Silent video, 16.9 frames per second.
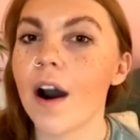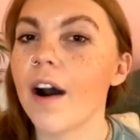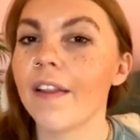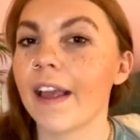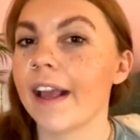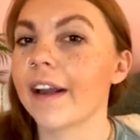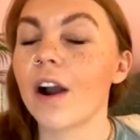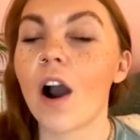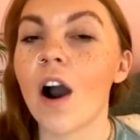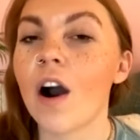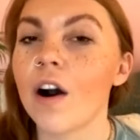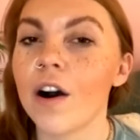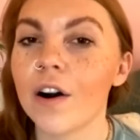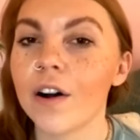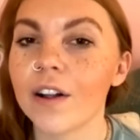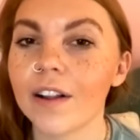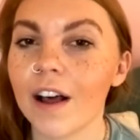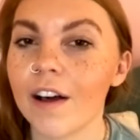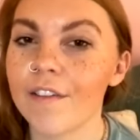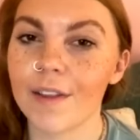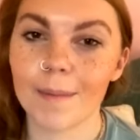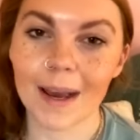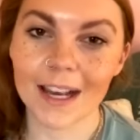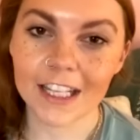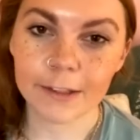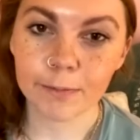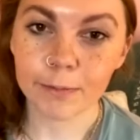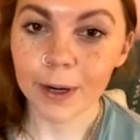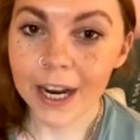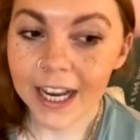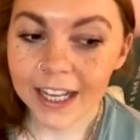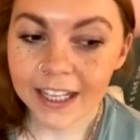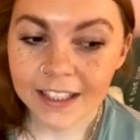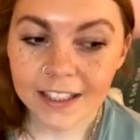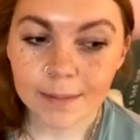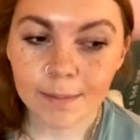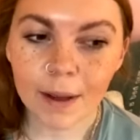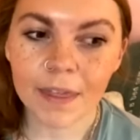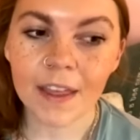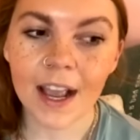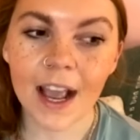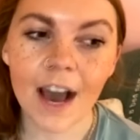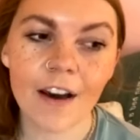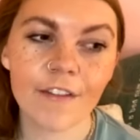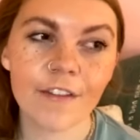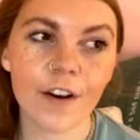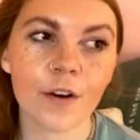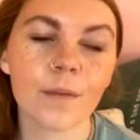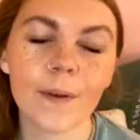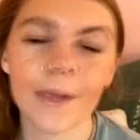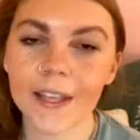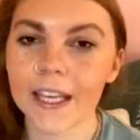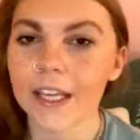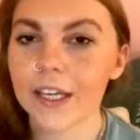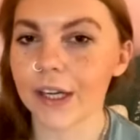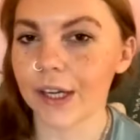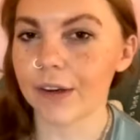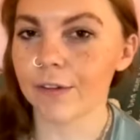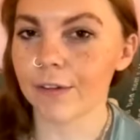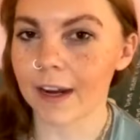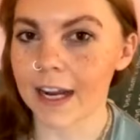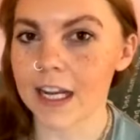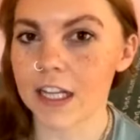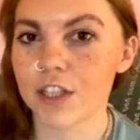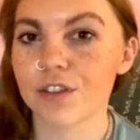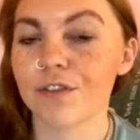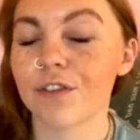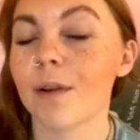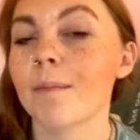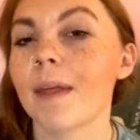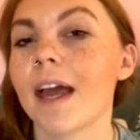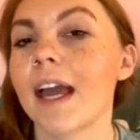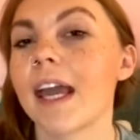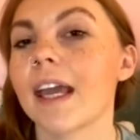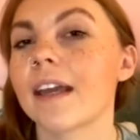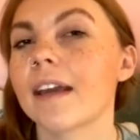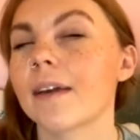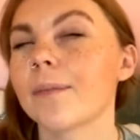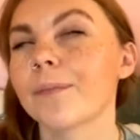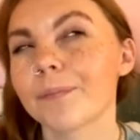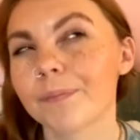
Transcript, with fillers: like all of the best brands, but they have a really good range from like